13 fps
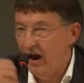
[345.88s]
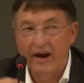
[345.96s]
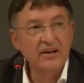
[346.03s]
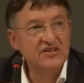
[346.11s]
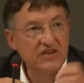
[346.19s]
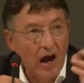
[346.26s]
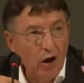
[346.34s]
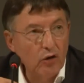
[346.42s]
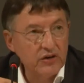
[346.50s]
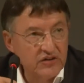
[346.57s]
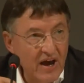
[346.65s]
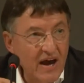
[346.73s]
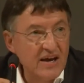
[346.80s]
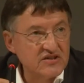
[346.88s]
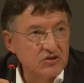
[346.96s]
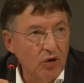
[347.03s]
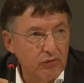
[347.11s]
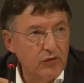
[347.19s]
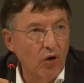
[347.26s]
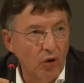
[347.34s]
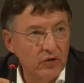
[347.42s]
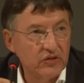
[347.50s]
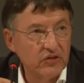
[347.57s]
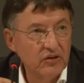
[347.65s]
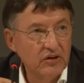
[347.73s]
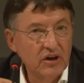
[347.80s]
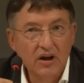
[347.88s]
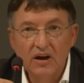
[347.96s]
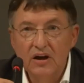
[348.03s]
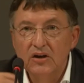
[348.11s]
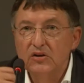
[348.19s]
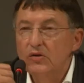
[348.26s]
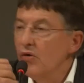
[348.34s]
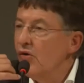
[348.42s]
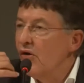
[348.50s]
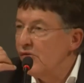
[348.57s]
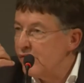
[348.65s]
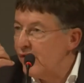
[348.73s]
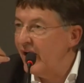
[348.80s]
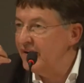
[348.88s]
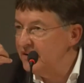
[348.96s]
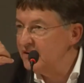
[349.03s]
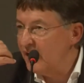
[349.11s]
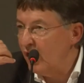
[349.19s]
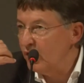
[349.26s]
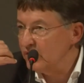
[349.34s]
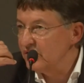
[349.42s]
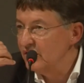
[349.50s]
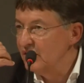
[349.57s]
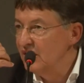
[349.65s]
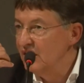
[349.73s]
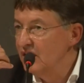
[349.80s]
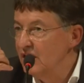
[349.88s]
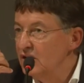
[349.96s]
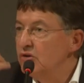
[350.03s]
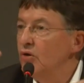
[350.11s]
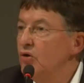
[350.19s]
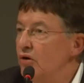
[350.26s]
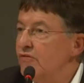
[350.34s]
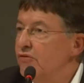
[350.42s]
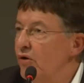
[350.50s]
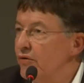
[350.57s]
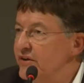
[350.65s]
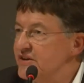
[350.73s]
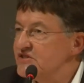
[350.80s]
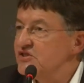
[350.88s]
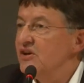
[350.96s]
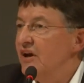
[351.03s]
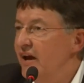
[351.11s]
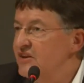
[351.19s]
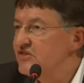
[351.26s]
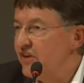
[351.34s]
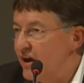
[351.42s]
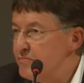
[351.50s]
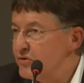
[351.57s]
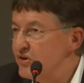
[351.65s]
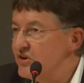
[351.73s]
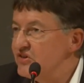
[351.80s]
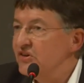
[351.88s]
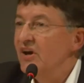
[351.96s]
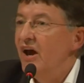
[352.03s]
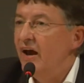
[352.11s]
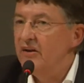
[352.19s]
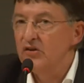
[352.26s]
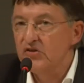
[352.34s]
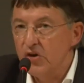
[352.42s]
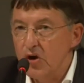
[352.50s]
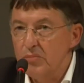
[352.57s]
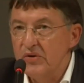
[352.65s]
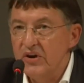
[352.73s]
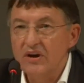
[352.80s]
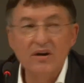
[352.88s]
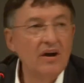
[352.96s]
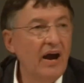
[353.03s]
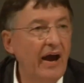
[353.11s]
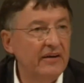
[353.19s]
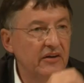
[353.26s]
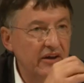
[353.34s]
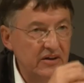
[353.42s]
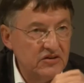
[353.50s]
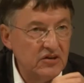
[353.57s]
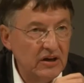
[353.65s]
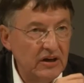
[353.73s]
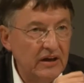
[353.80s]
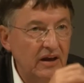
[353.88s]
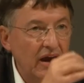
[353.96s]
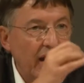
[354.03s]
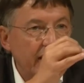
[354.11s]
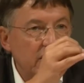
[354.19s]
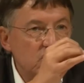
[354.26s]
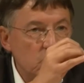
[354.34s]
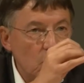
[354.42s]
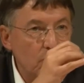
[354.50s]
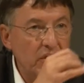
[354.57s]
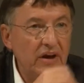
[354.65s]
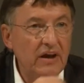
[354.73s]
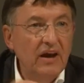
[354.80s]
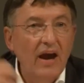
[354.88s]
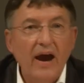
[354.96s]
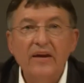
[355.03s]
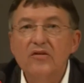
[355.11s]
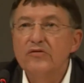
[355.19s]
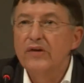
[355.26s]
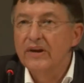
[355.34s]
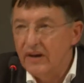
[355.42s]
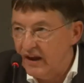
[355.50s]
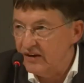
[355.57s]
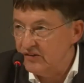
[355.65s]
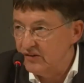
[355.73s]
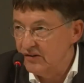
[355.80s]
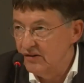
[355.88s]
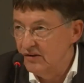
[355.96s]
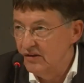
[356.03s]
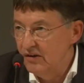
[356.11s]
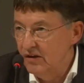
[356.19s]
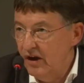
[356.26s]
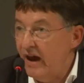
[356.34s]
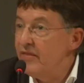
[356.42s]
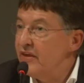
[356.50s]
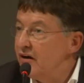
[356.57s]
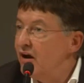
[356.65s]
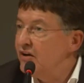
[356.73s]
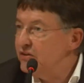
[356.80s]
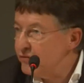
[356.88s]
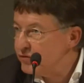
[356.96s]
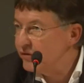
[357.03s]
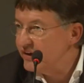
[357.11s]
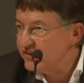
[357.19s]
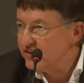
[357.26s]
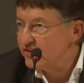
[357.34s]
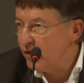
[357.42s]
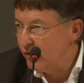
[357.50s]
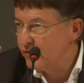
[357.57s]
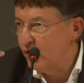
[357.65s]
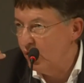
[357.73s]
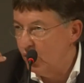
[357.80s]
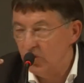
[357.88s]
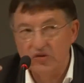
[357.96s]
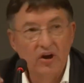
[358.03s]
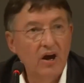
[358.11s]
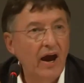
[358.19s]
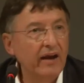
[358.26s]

And it's our task, of course, to find it out, to look for this in Cyprus and in Serbia and in Italy and in Germany and in Finland. And there are differences, of course.